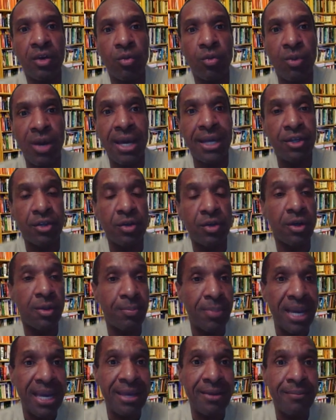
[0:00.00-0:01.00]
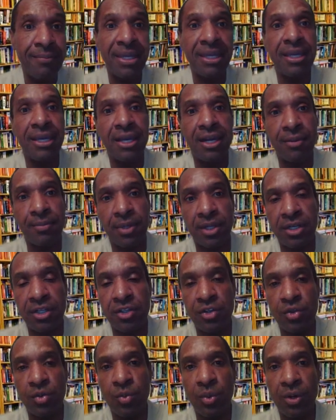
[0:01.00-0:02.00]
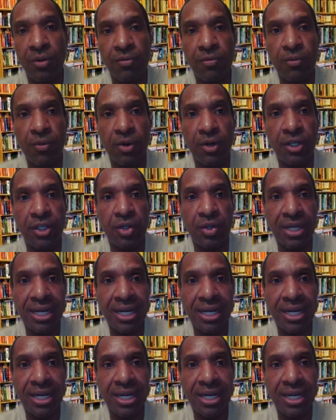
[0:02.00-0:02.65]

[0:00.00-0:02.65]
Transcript: right? You're going to pay me and I'm going to do the work for you.